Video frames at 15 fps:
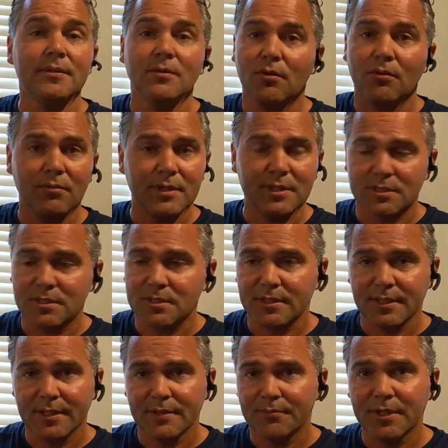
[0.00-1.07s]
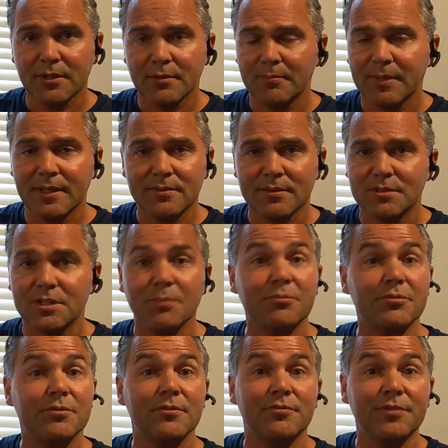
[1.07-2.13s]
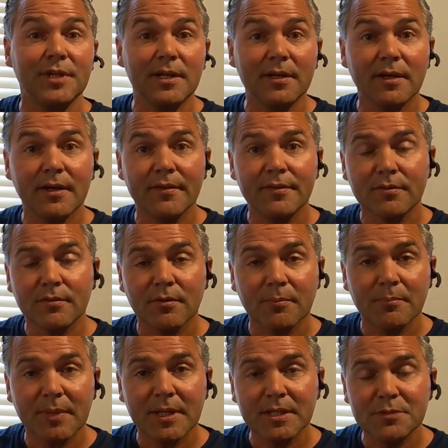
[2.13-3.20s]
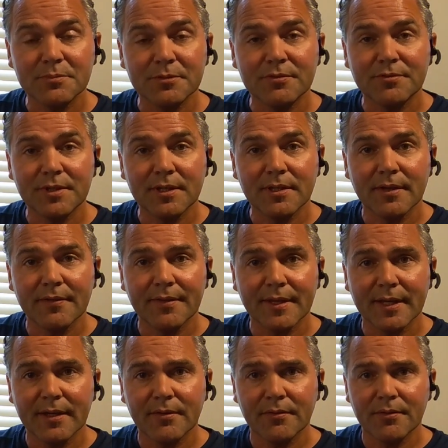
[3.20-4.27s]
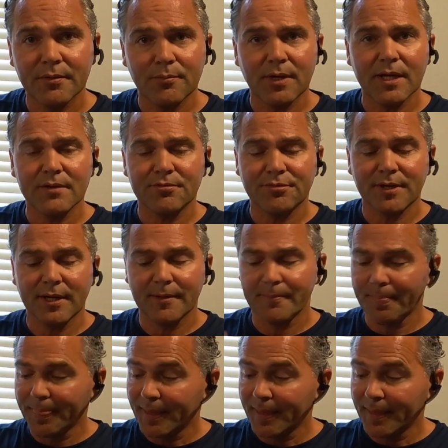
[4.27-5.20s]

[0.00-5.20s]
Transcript: Always recommend a separate VLAN or management VLAN on the Wi-Fi,